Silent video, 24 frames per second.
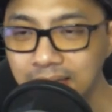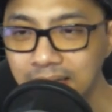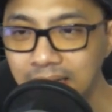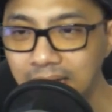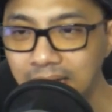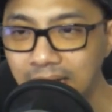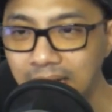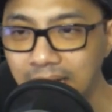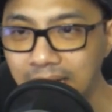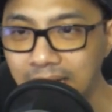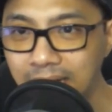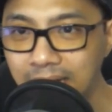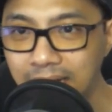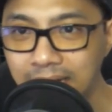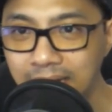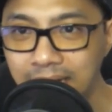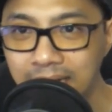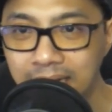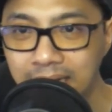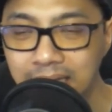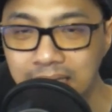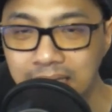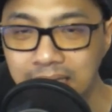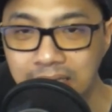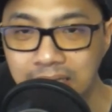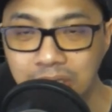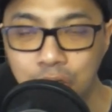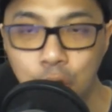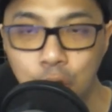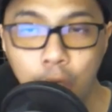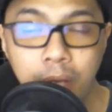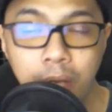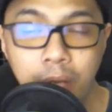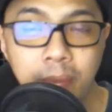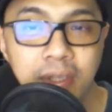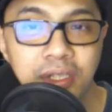I
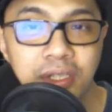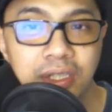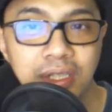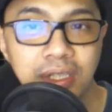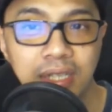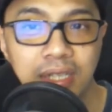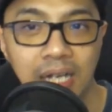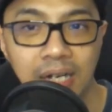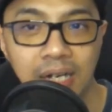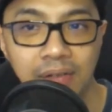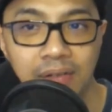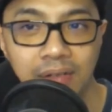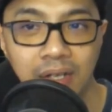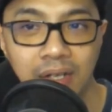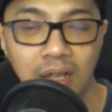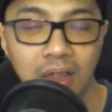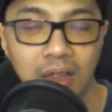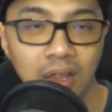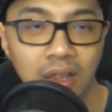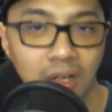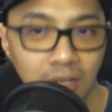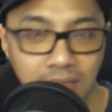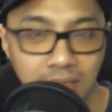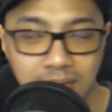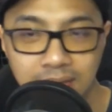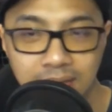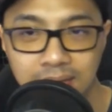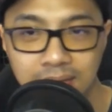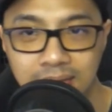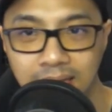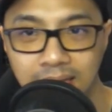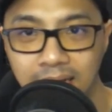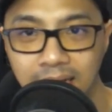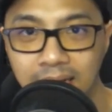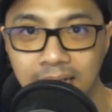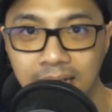enjoy Magic the Gathering a lot,
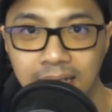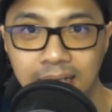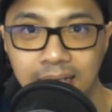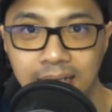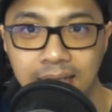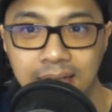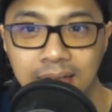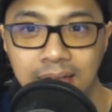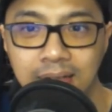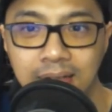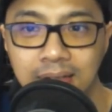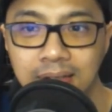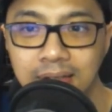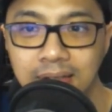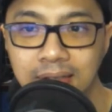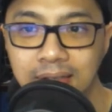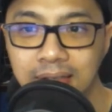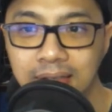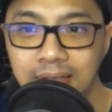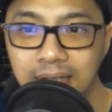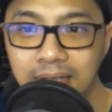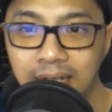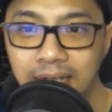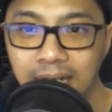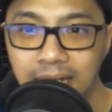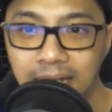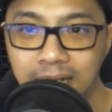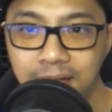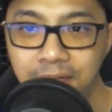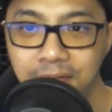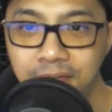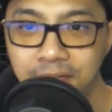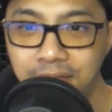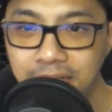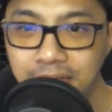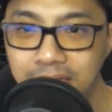and I
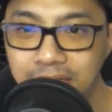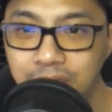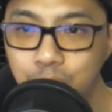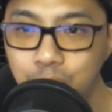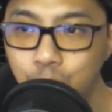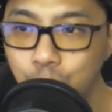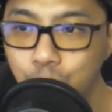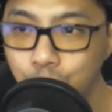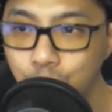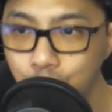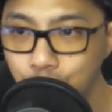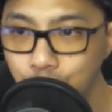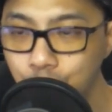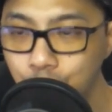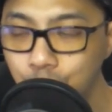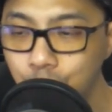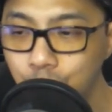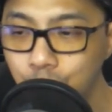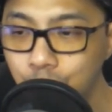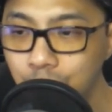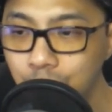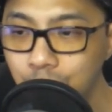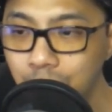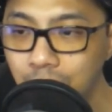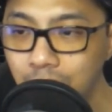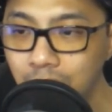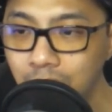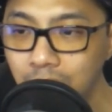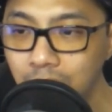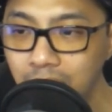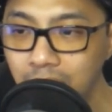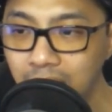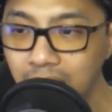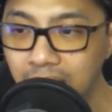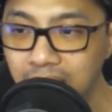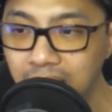have friends who
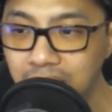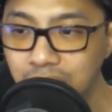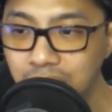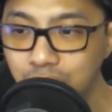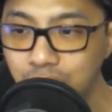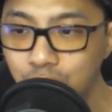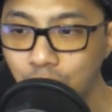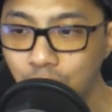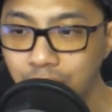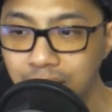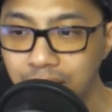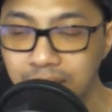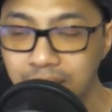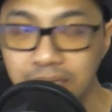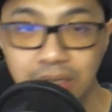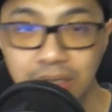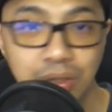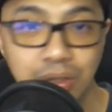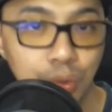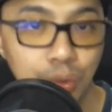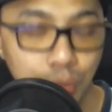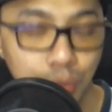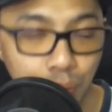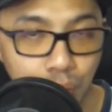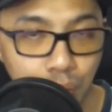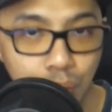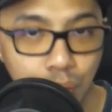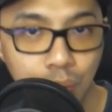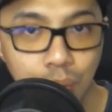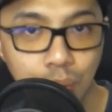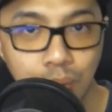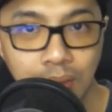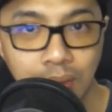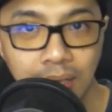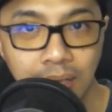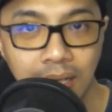enjoy it
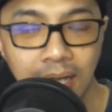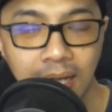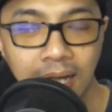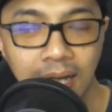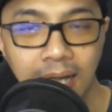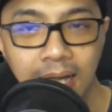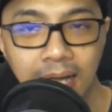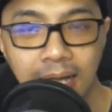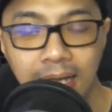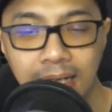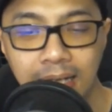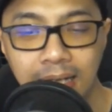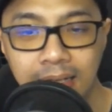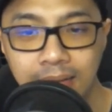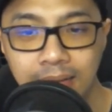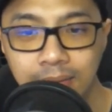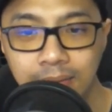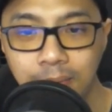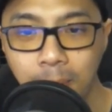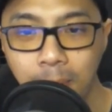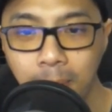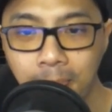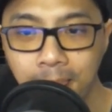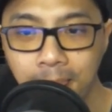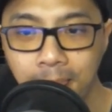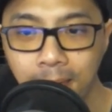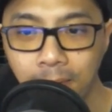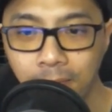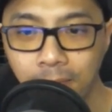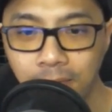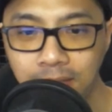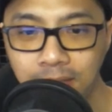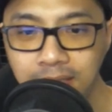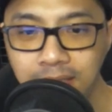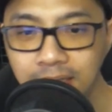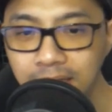too. And
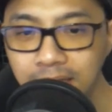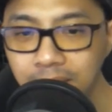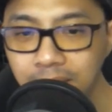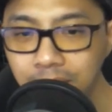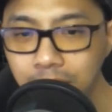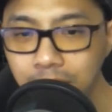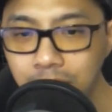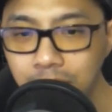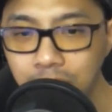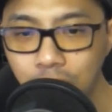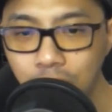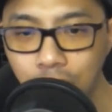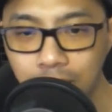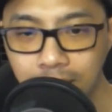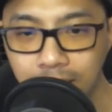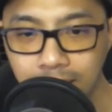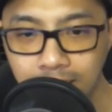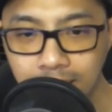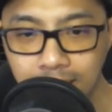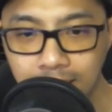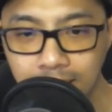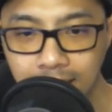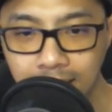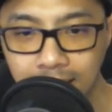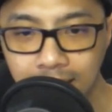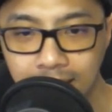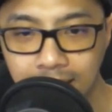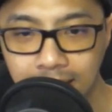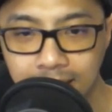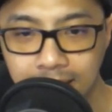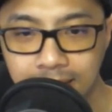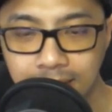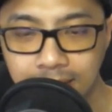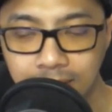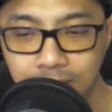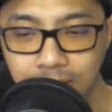one day we were talking,
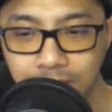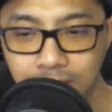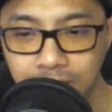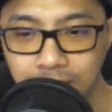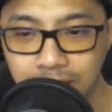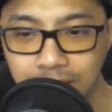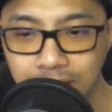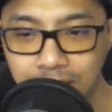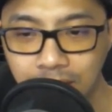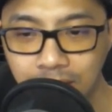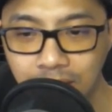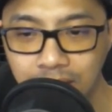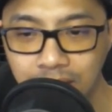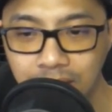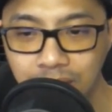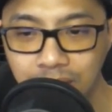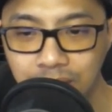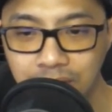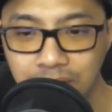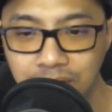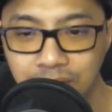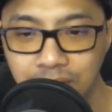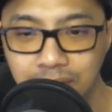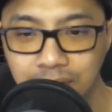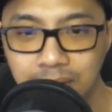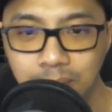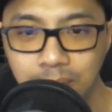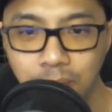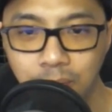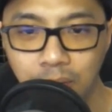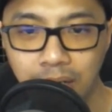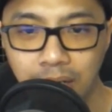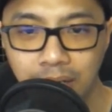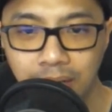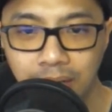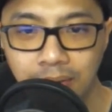and we got into this rhythm
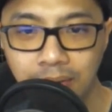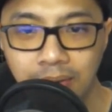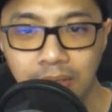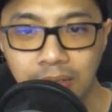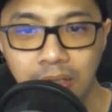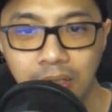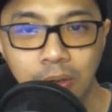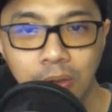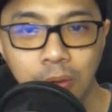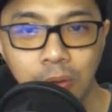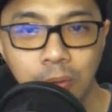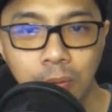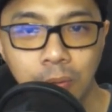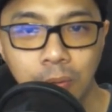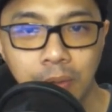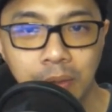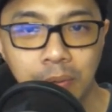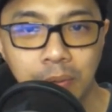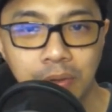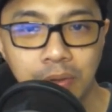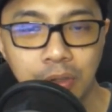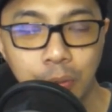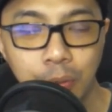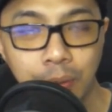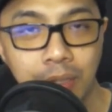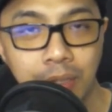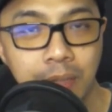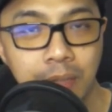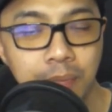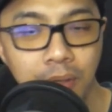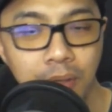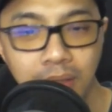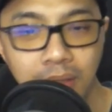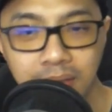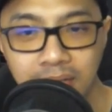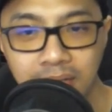where we were doing a
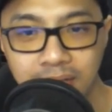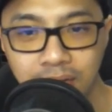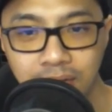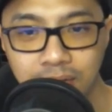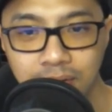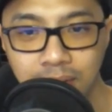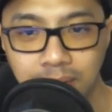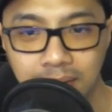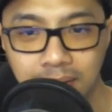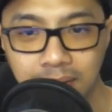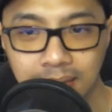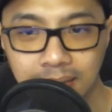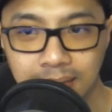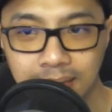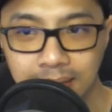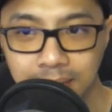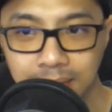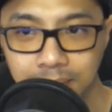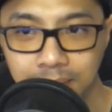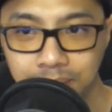podcast or something like that.